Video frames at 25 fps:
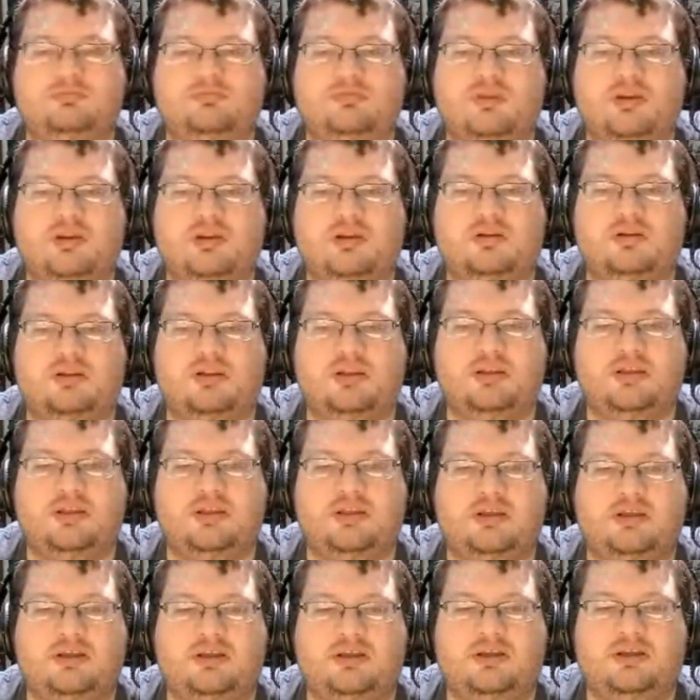
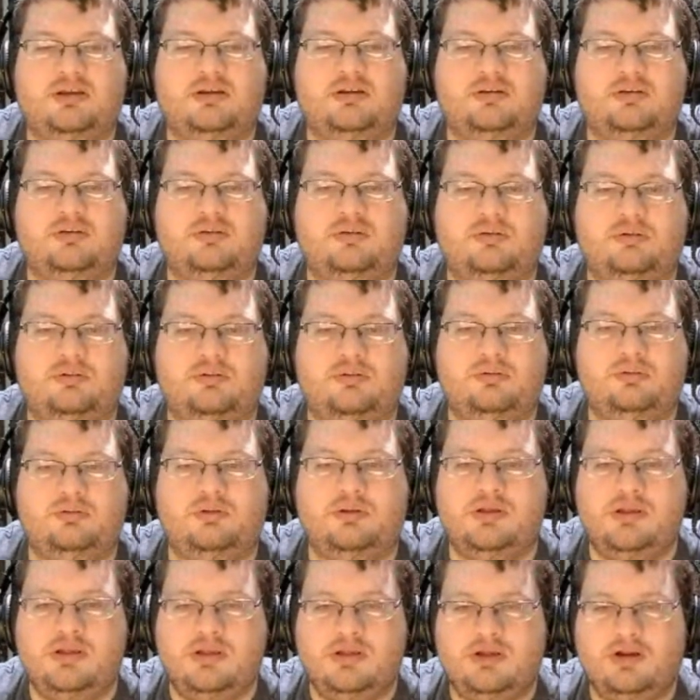Okay.
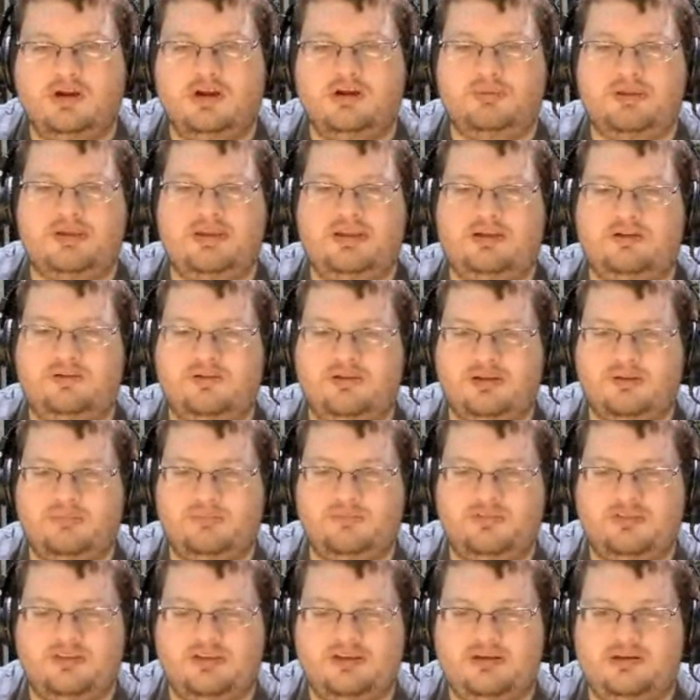Herman now comes
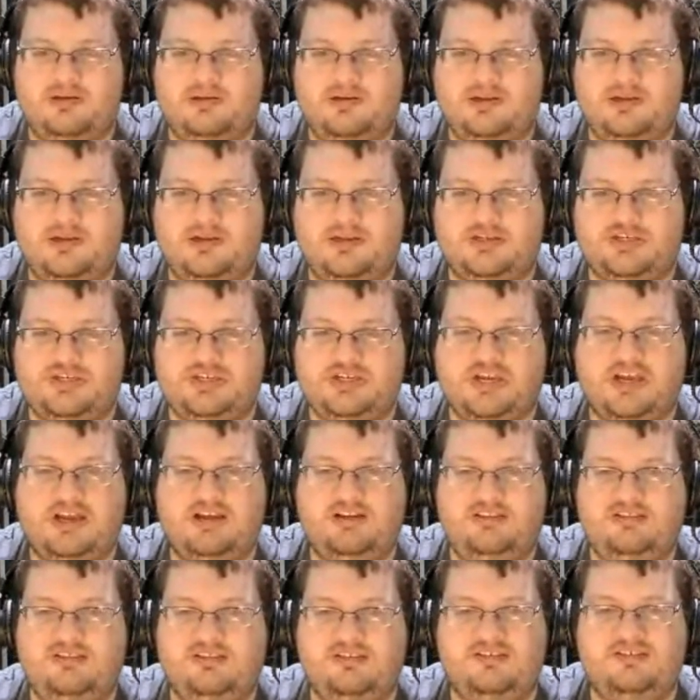out, shocked
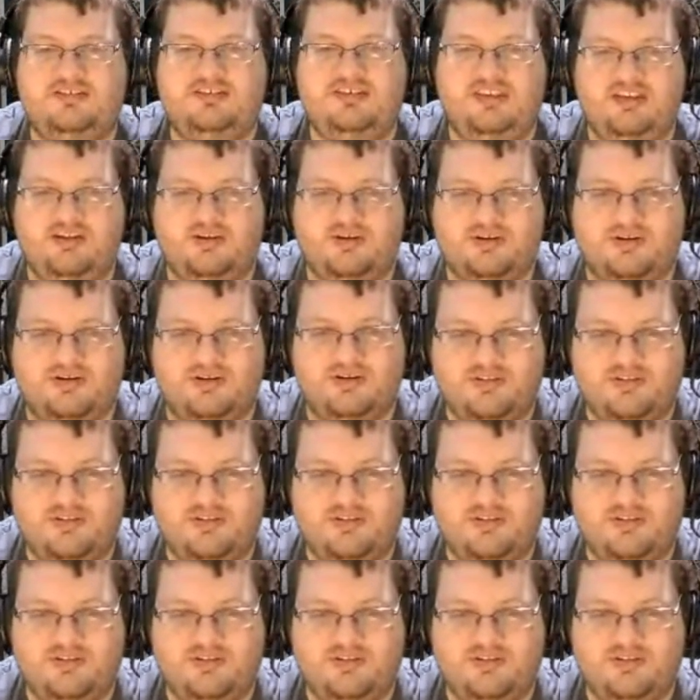to see her.